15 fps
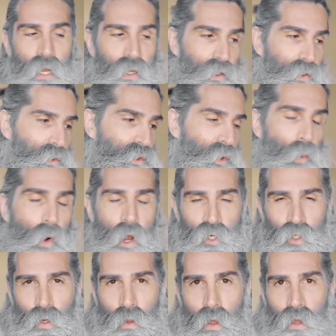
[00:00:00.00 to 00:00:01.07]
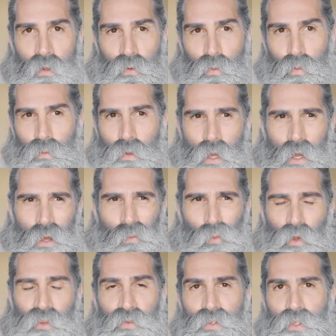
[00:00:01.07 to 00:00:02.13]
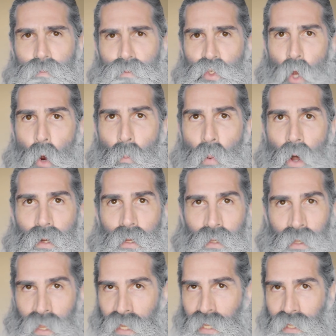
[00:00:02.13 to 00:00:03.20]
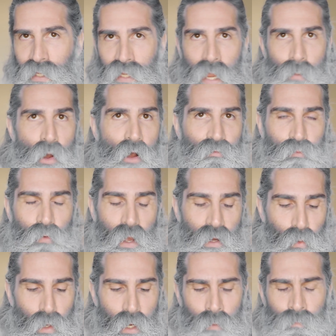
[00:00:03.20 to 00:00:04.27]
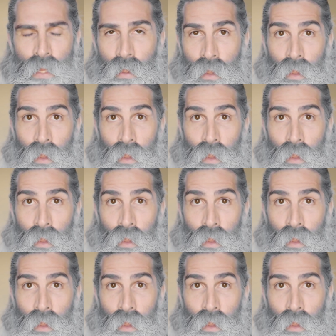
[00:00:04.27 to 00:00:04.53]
I used a washcloth with some soap on it, came off right away.